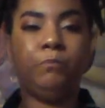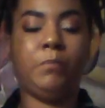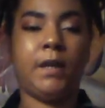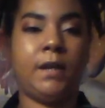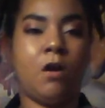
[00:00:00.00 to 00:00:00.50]

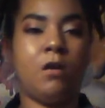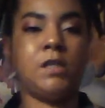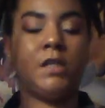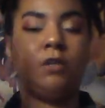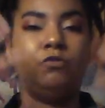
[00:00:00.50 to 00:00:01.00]
but
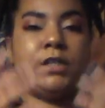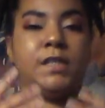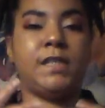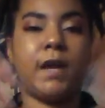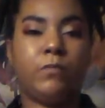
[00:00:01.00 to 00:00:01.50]
also
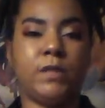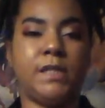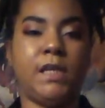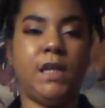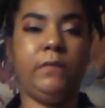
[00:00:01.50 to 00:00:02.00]
just that
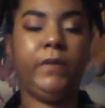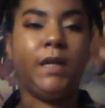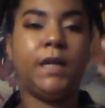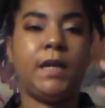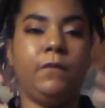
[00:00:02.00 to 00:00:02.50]

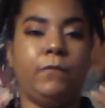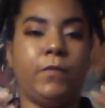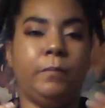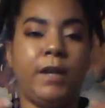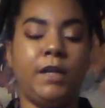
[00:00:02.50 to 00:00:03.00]
receiving
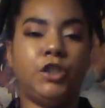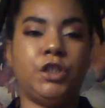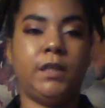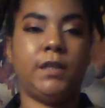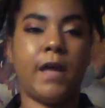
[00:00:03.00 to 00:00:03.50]
information,